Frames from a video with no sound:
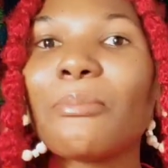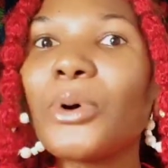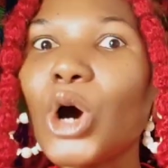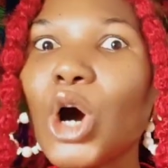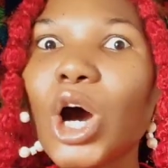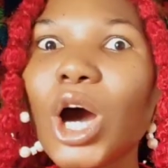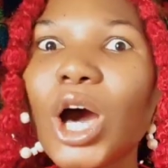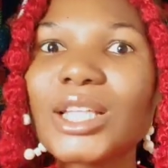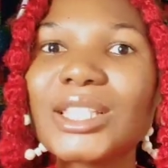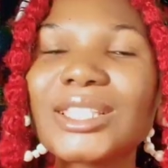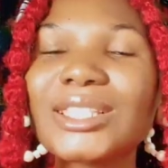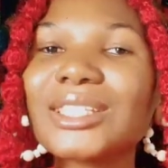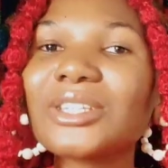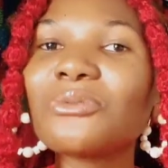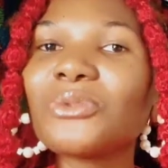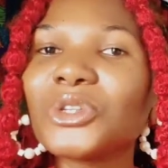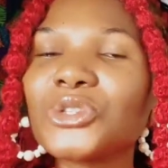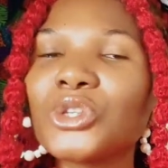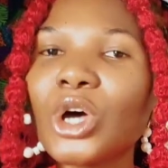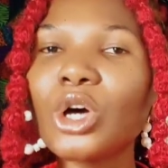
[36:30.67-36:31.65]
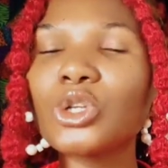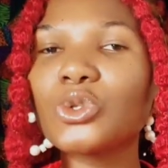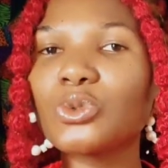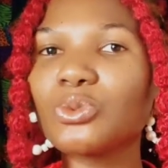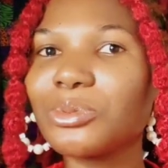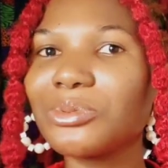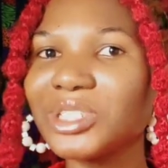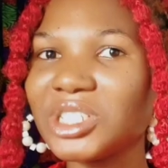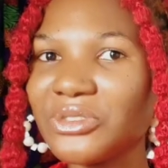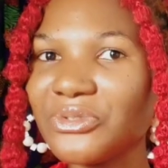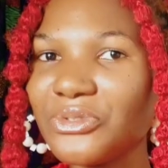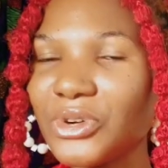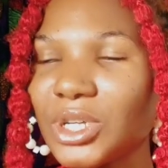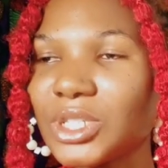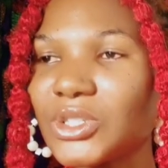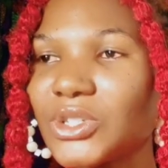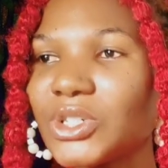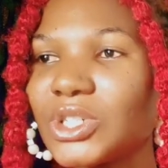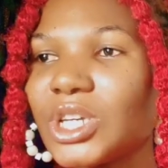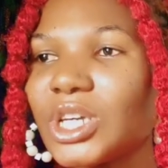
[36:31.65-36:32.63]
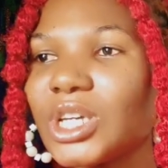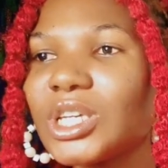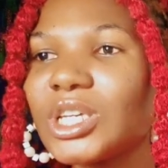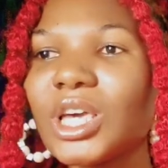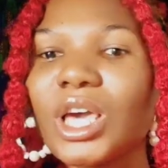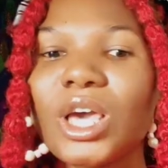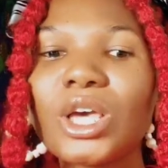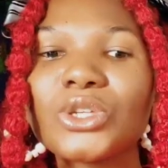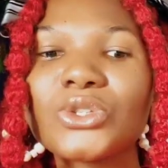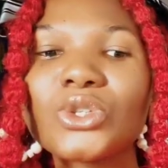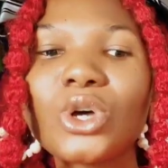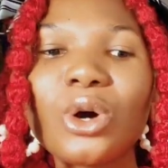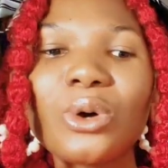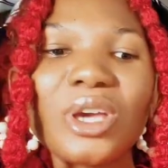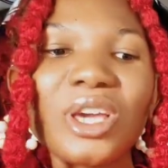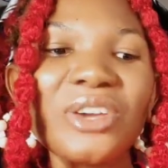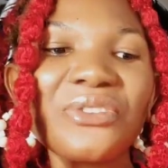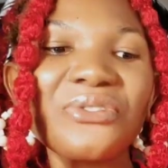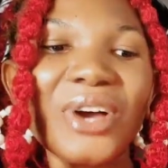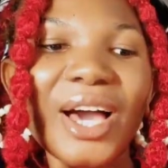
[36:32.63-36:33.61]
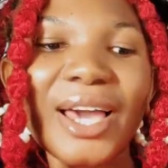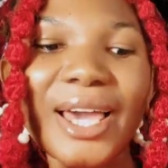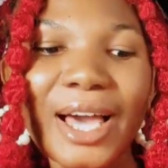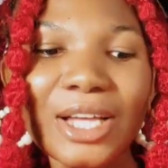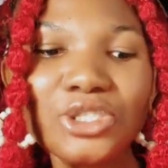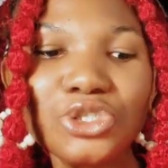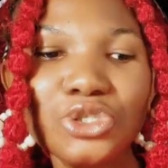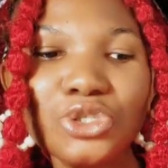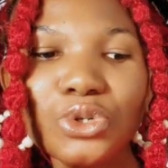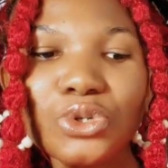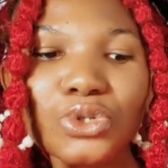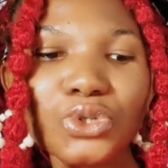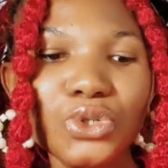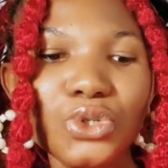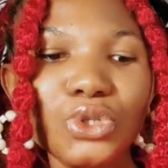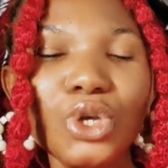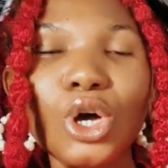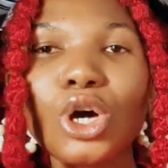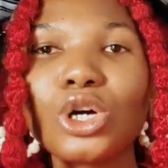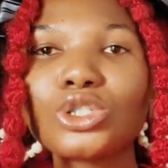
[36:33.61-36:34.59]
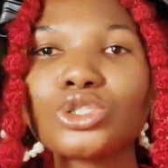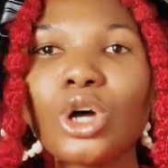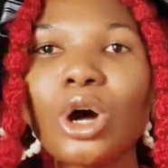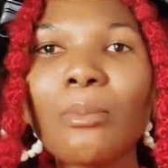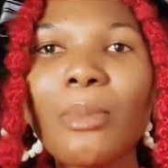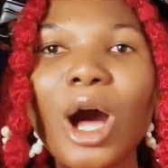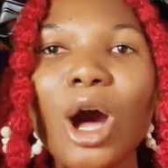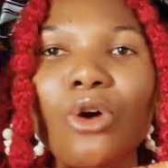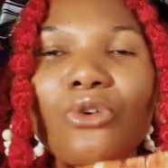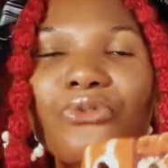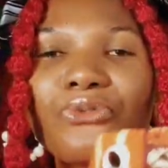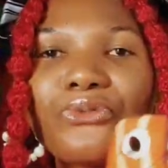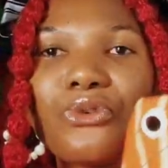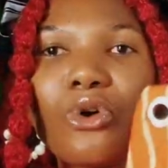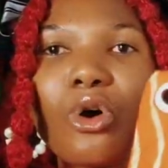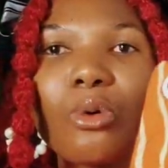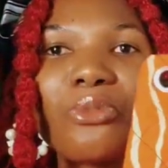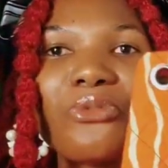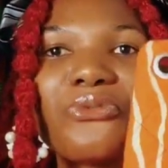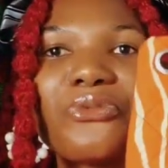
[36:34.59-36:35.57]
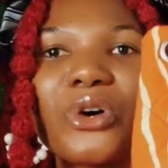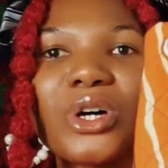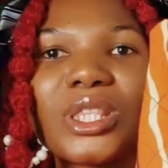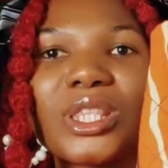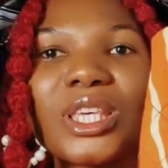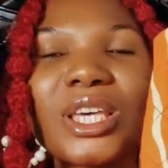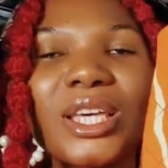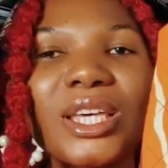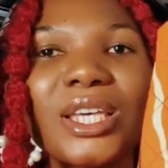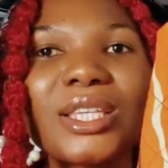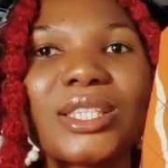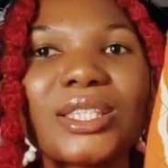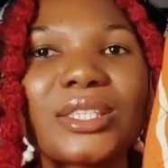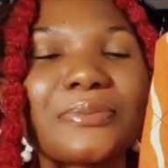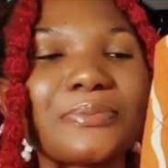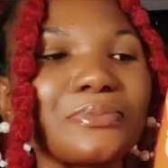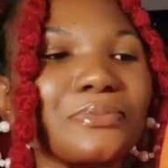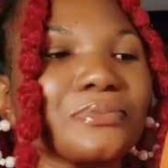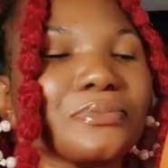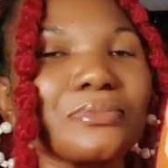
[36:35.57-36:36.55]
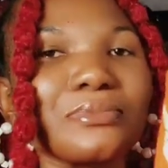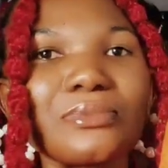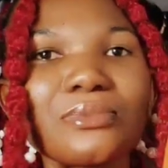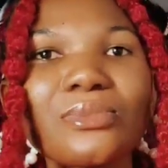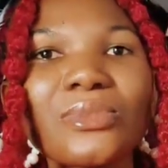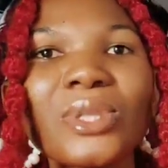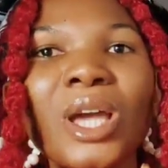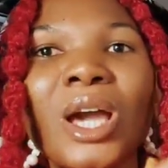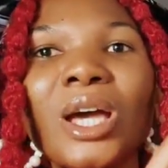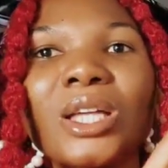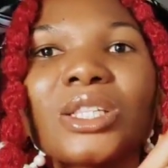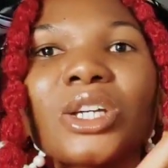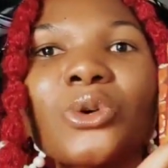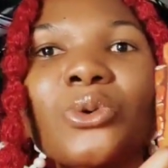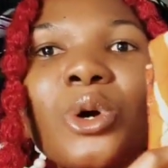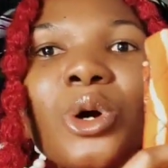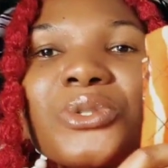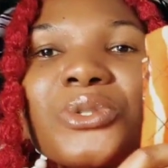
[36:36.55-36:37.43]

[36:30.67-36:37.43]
but the results will be different. Okay, so if I had used normal foam for this, the